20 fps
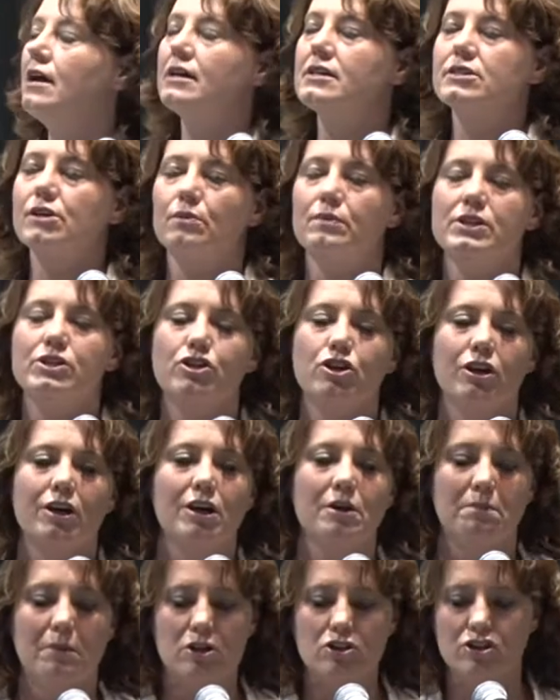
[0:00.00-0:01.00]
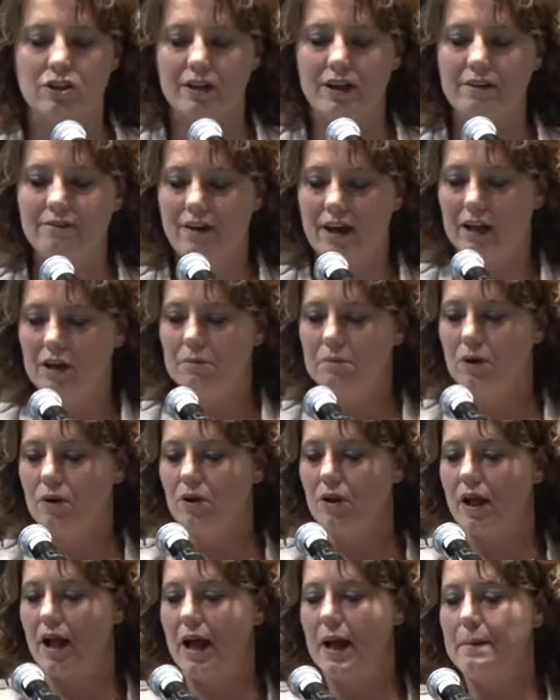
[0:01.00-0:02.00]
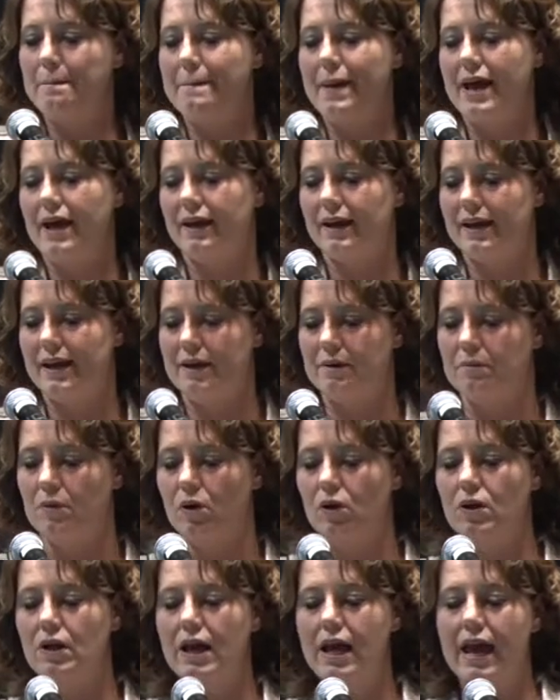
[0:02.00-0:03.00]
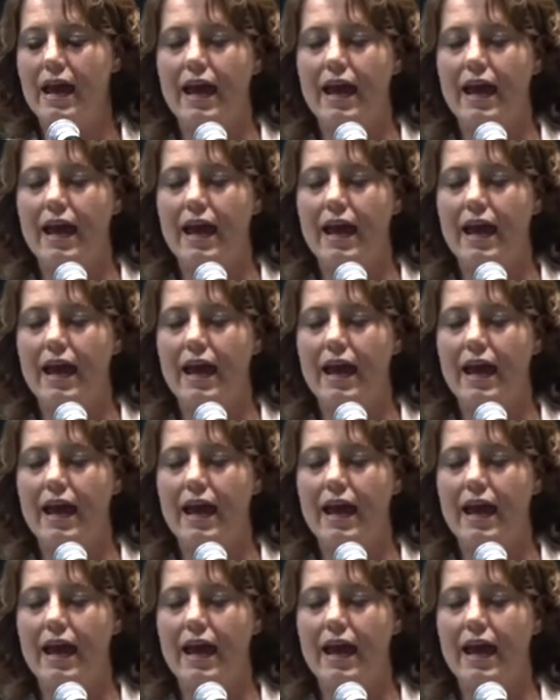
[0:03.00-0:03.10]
So we took commercially available pet kibble